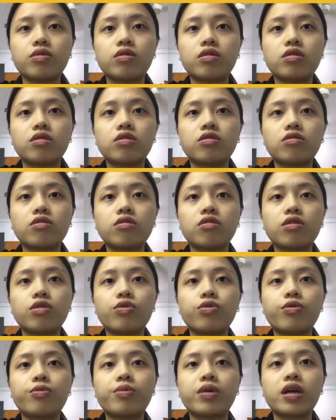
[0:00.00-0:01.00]
so it
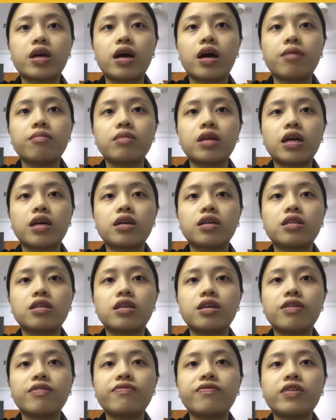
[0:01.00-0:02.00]
will become
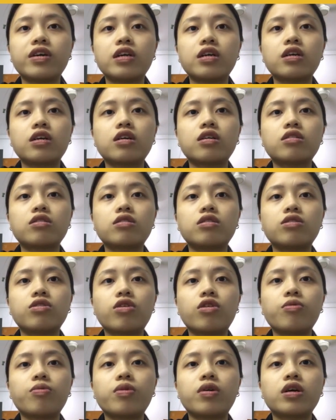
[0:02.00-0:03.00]
negative
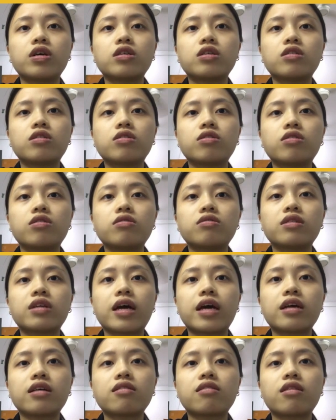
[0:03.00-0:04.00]

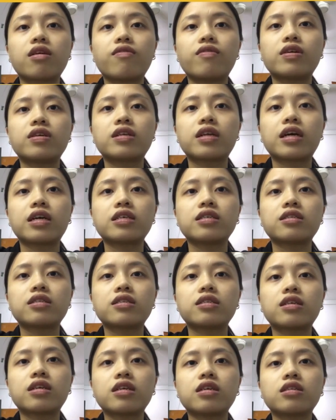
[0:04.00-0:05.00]

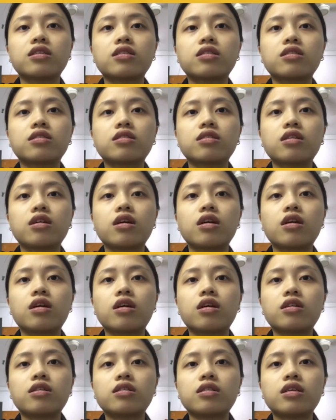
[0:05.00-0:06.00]
0.09796
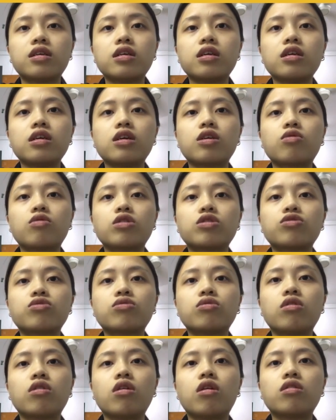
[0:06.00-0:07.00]
T equals to
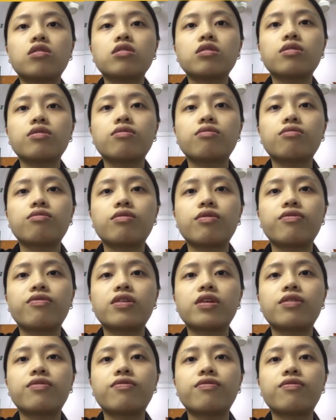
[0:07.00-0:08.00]
ln
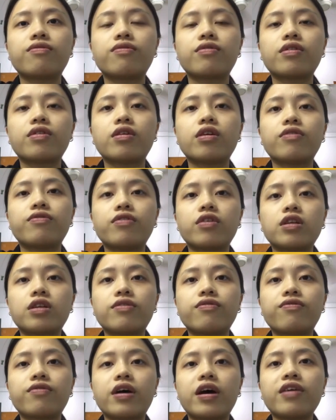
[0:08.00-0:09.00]

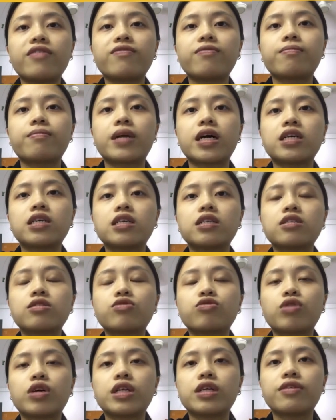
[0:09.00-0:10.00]
45 minus
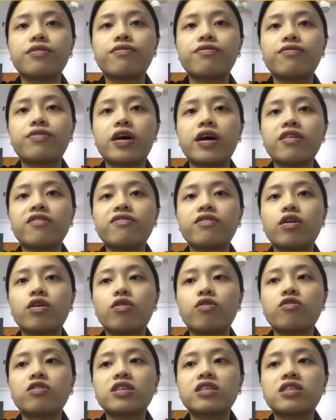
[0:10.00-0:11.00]
25
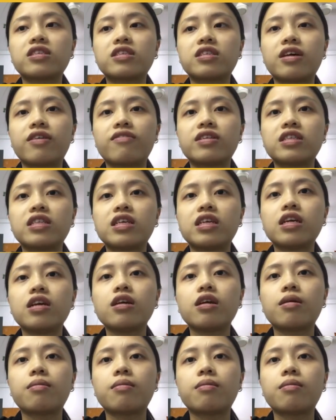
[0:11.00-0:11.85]
over 70